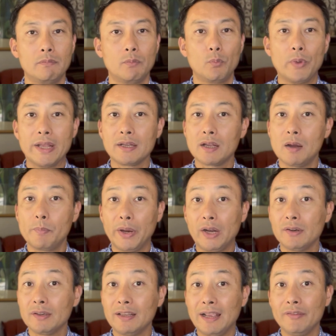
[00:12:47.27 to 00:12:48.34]
When
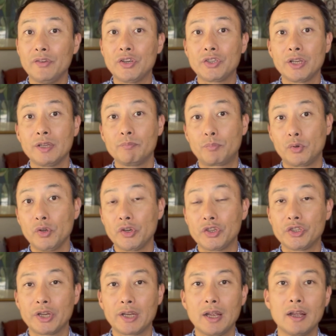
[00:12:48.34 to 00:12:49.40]
comparing leverage in brokerage
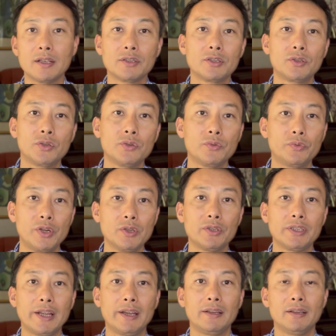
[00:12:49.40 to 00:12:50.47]
accounts to real
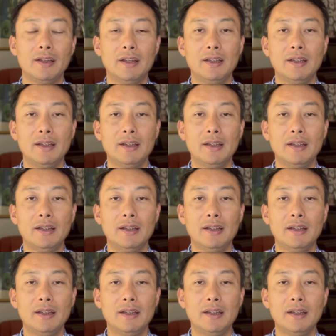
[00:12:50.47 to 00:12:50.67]
estate,